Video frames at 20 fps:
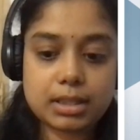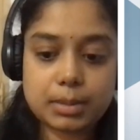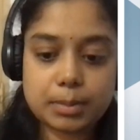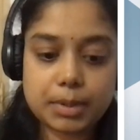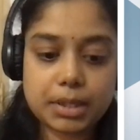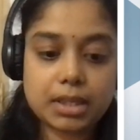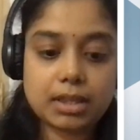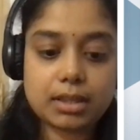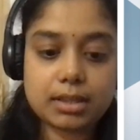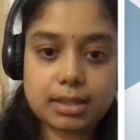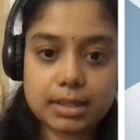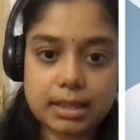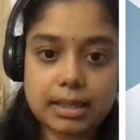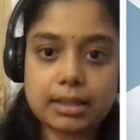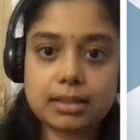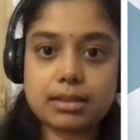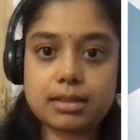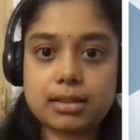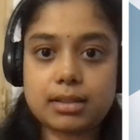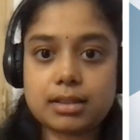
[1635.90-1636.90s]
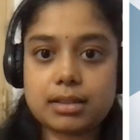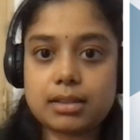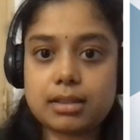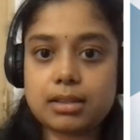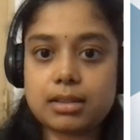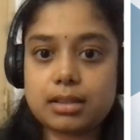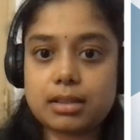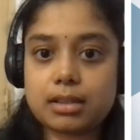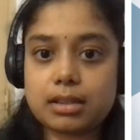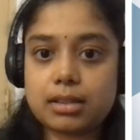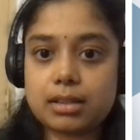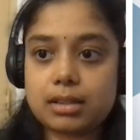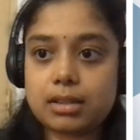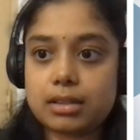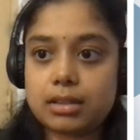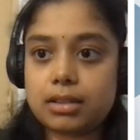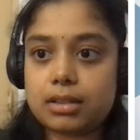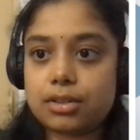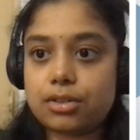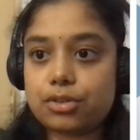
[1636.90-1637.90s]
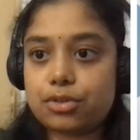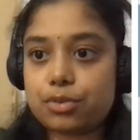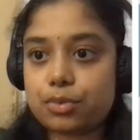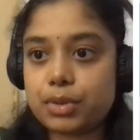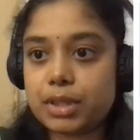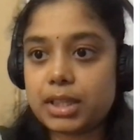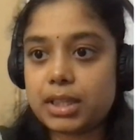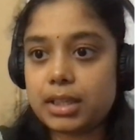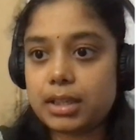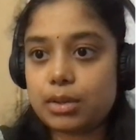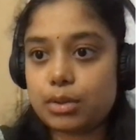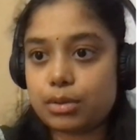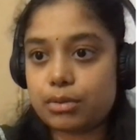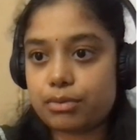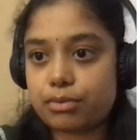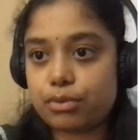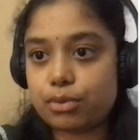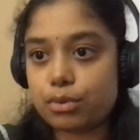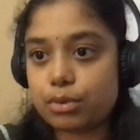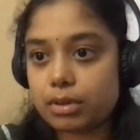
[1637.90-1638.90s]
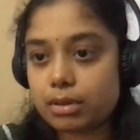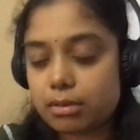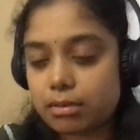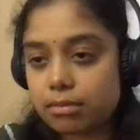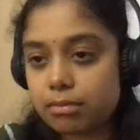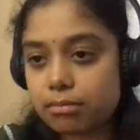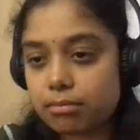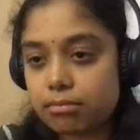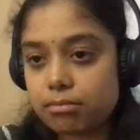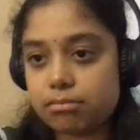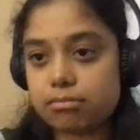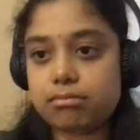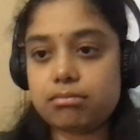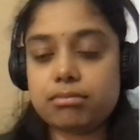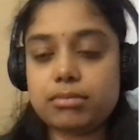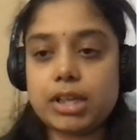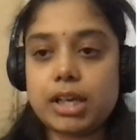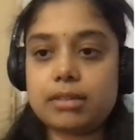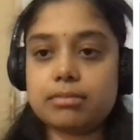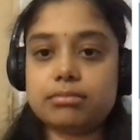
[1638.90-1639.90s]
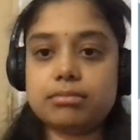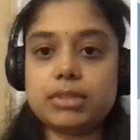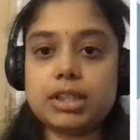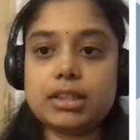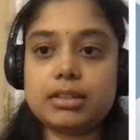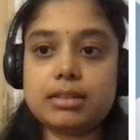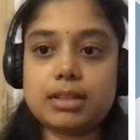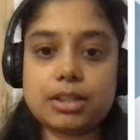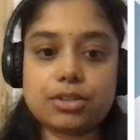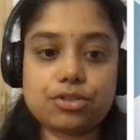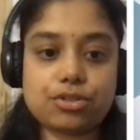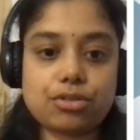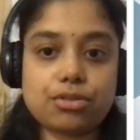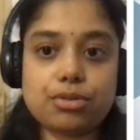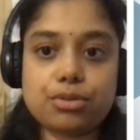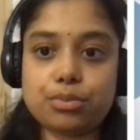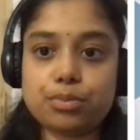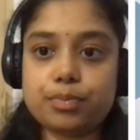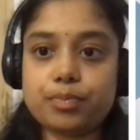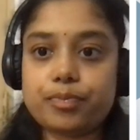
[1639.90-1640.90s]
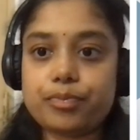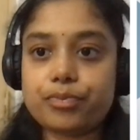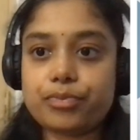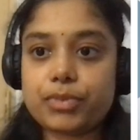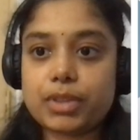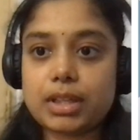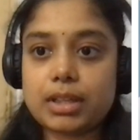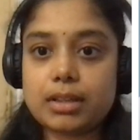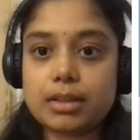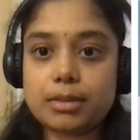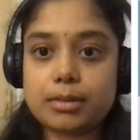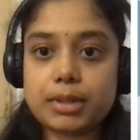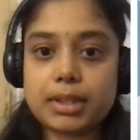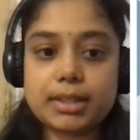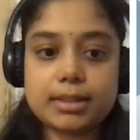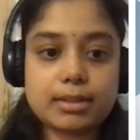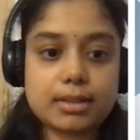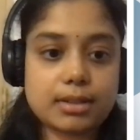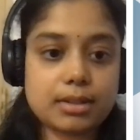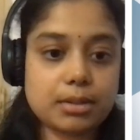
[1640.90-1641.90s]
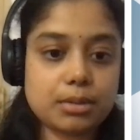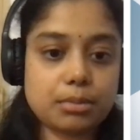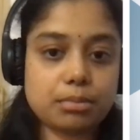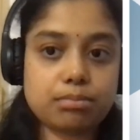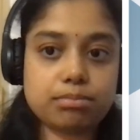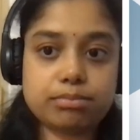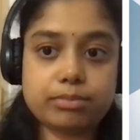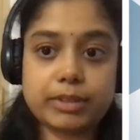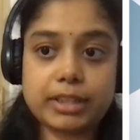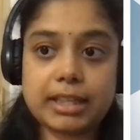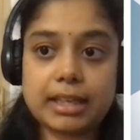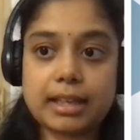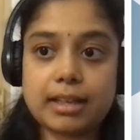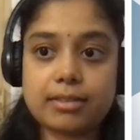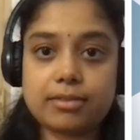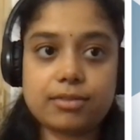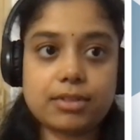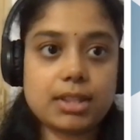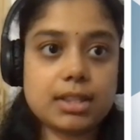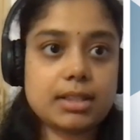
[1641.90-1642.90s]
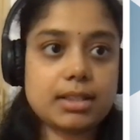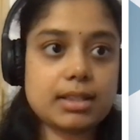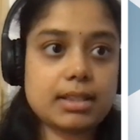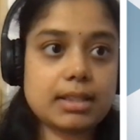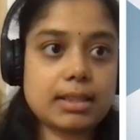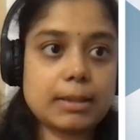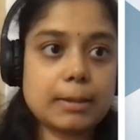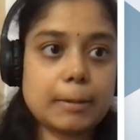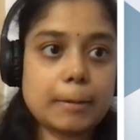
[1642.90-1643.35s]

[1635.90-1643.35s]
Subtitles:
space x 3 or 4. Yeah, and that should do. Right, so we have this.